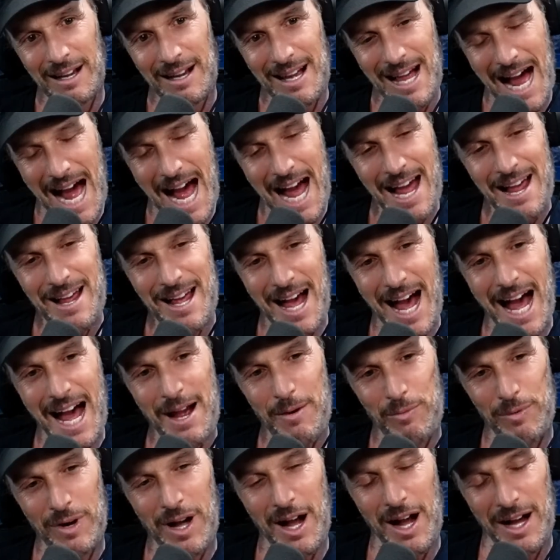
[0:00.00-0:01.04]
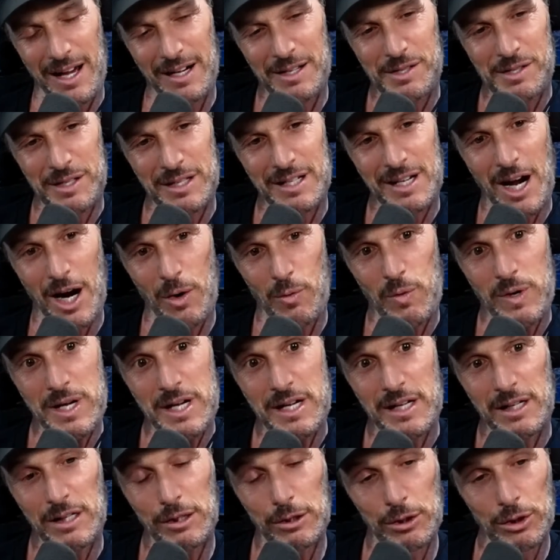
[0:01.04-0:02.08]
I honestly, are we
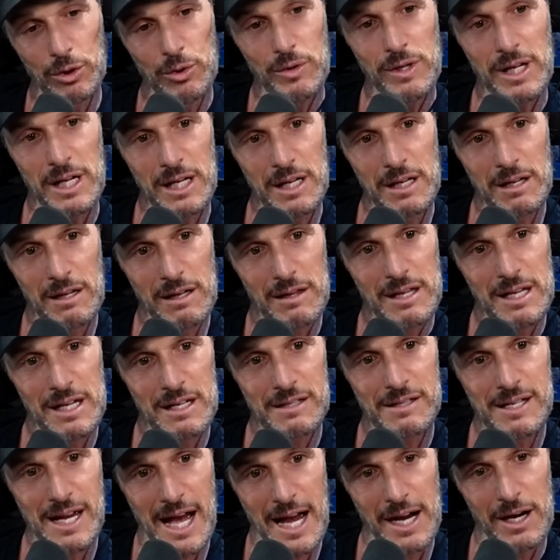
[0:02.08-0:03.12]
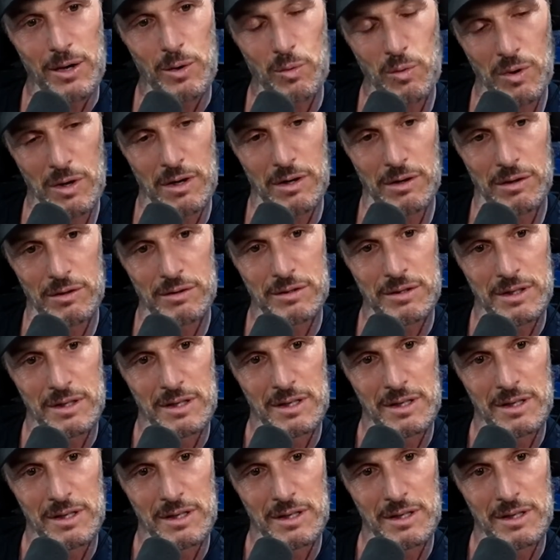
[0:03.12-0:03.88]
including the entire world?